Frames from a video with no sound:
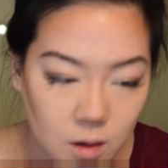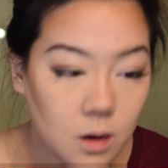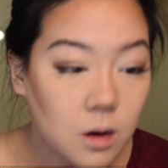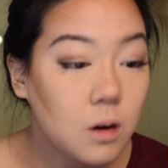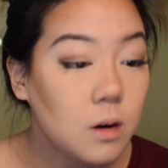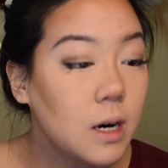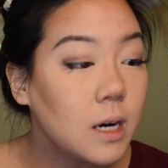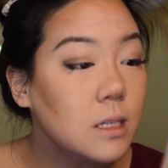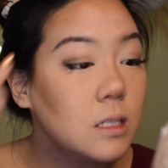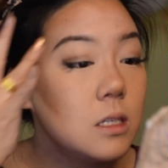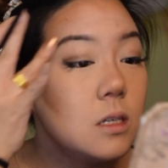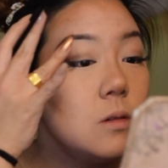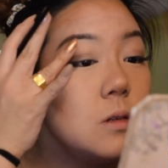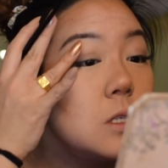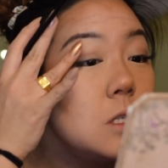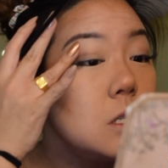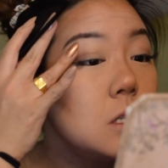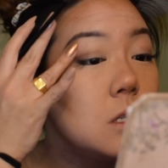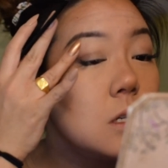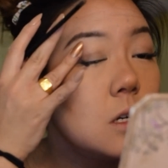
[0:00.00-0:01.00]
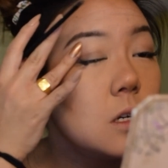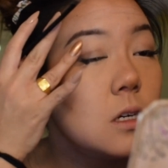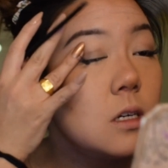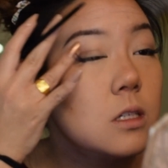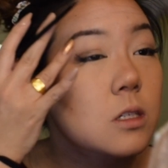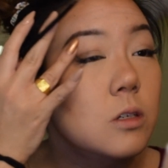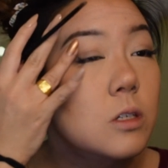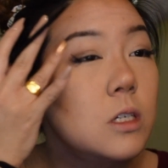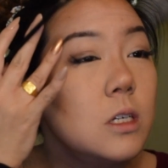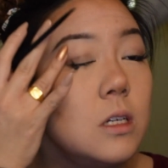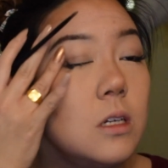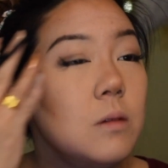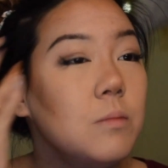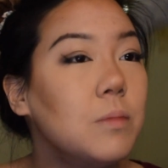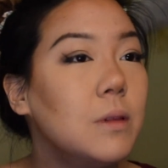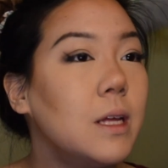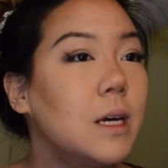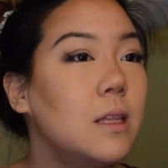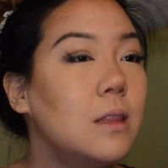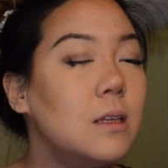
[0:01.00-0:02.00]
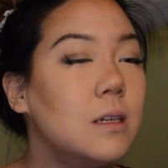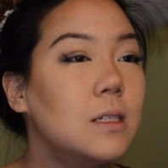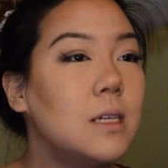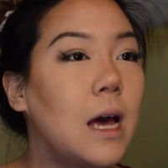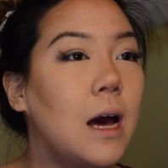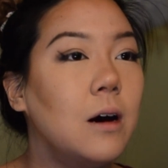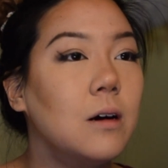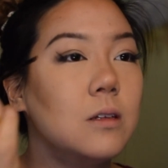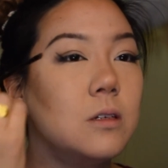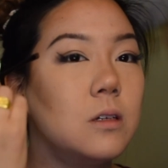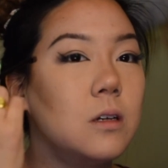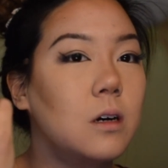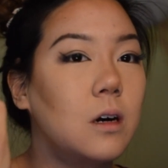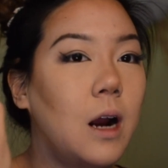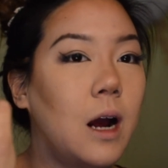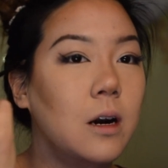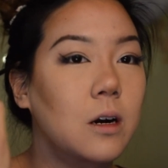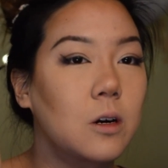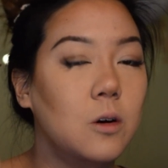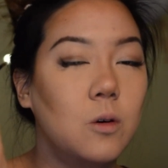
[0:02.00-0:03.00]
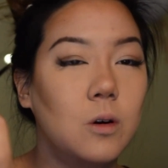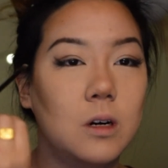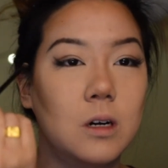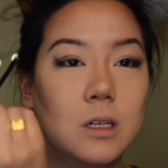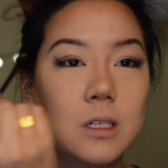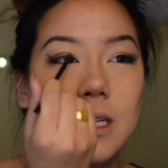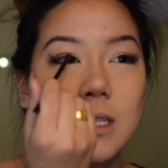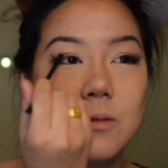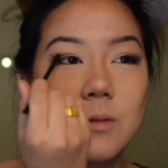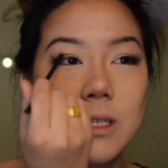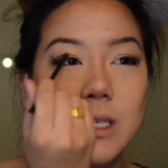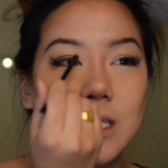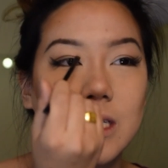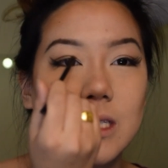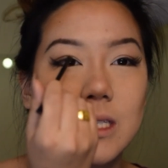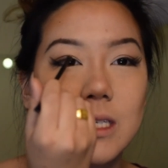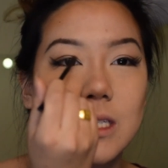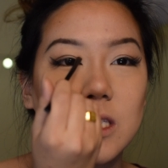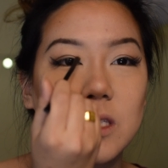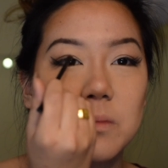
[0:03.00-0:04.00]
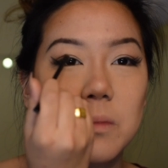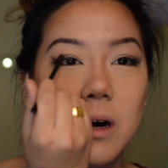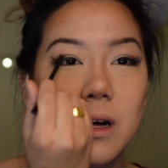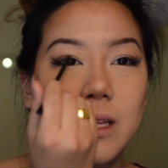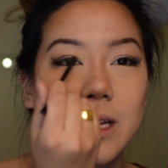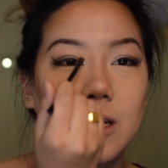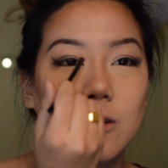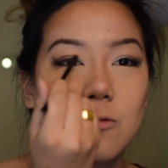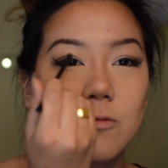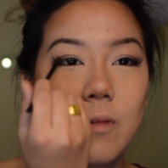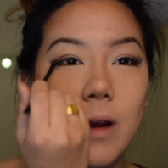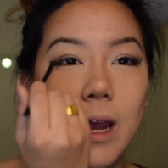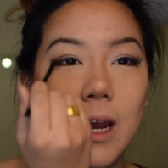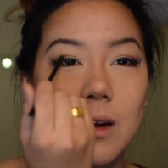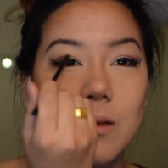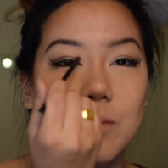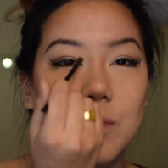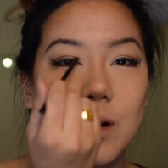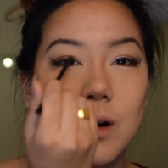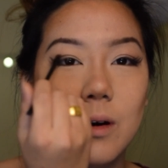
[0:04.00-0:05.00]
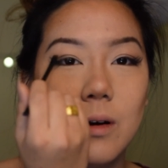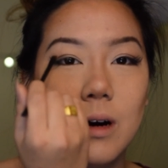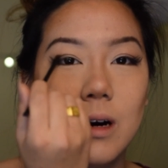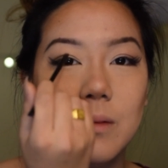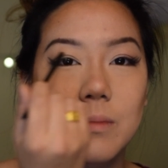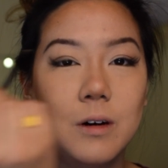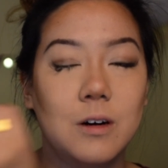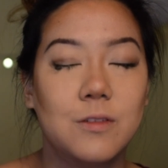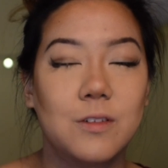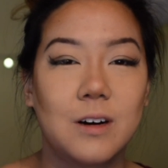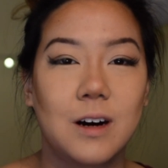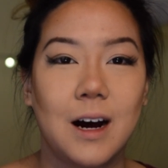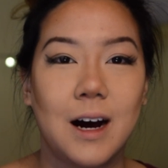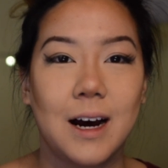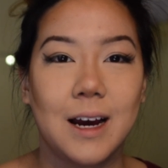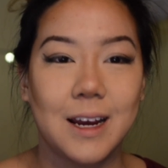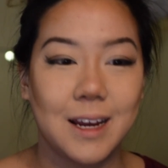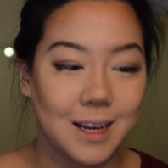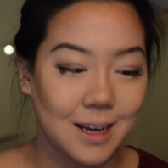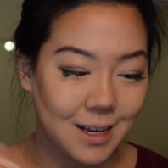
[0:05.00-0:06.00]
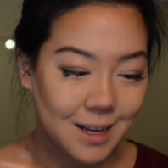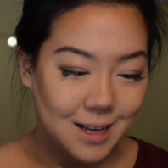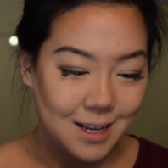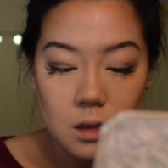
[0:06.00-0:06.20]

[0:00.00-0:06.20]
Oh, I see what she did. So she didn't blend this out into her outer corners. It's really just a small like rainbow above her eye.